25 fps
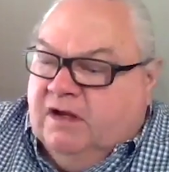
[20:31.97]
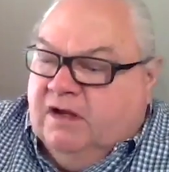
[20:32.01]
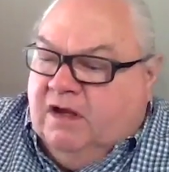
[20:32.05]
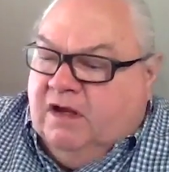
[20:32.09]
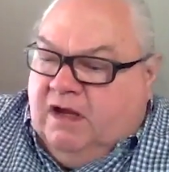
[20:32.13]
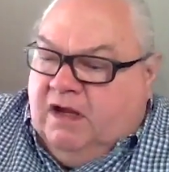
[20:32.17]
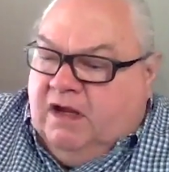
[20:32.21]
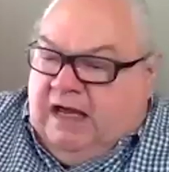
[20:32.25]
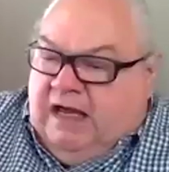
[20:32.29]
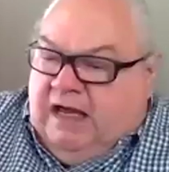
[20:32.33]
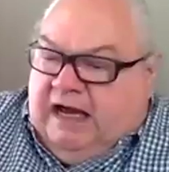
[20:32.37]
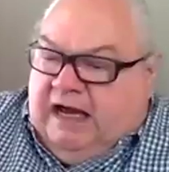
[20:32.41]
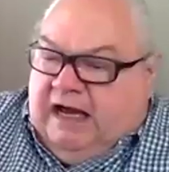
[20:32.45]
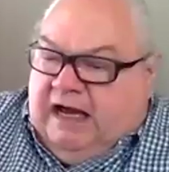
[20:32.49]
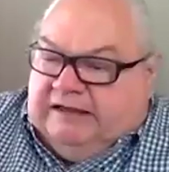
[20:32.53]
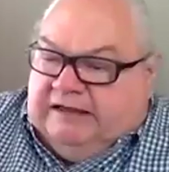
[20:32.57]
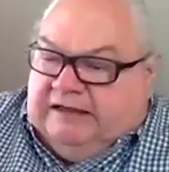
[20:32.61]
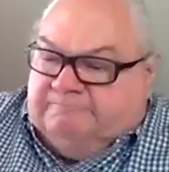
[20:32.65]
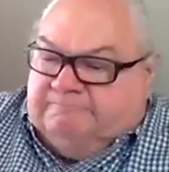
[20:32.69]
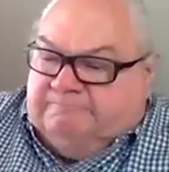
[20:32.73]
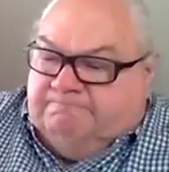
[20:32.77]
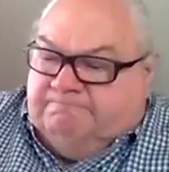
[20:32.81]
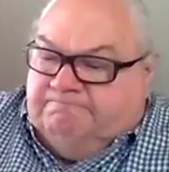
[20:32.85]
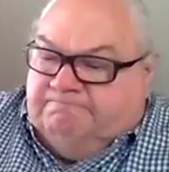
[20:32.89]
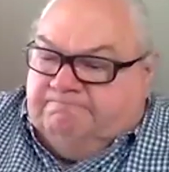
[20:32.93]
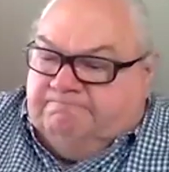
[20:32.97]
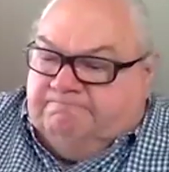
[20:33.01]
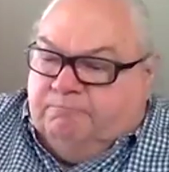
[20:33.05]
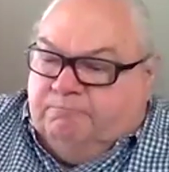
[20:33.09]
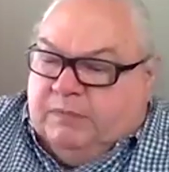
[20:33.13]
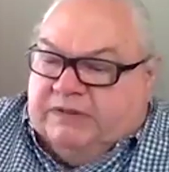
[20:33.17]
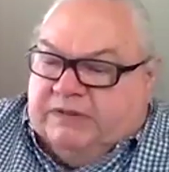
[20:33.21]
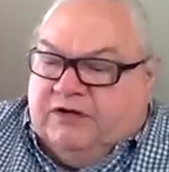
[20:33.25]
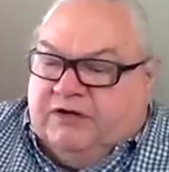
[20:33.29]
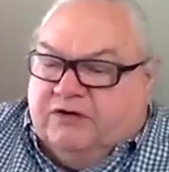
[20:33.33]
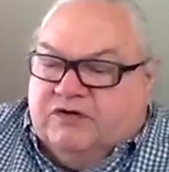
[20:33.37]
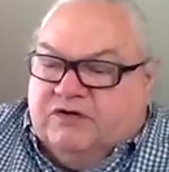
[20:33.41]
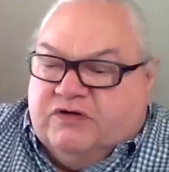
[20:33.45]
But
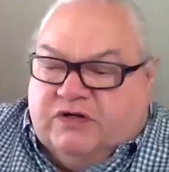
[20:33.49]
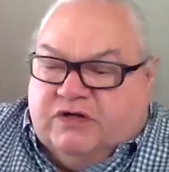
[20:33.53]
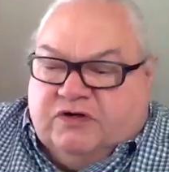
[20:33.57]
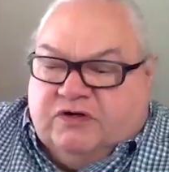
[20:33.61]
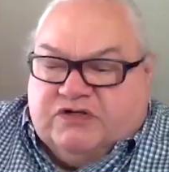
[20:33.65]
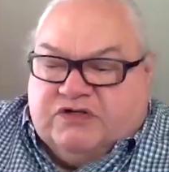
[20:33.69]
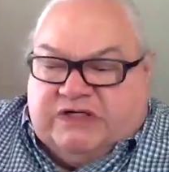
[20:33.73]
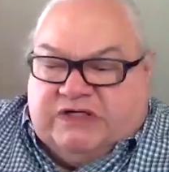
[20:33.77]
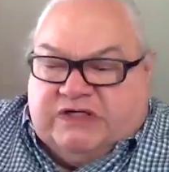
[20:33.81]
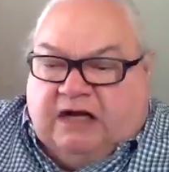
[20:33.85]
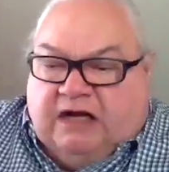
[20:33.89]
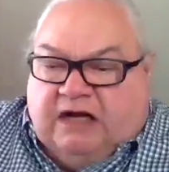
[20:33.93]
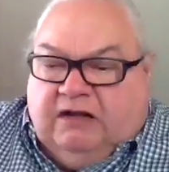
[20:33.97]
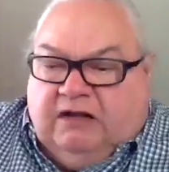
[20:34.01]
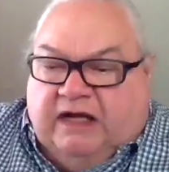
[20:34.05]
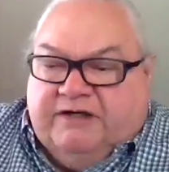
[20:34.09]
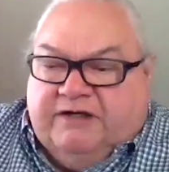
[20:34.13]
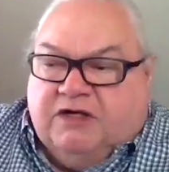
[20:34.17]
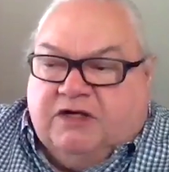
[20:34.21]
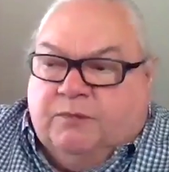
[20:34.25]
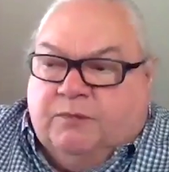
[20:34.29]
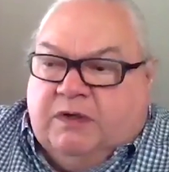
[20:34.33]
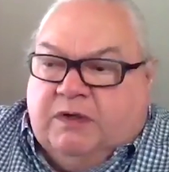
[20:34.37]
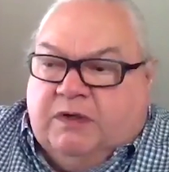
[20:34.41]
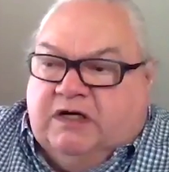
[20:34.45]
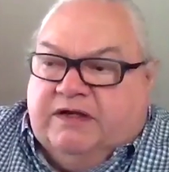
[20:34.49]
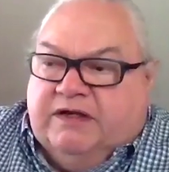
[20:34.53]
there's an online community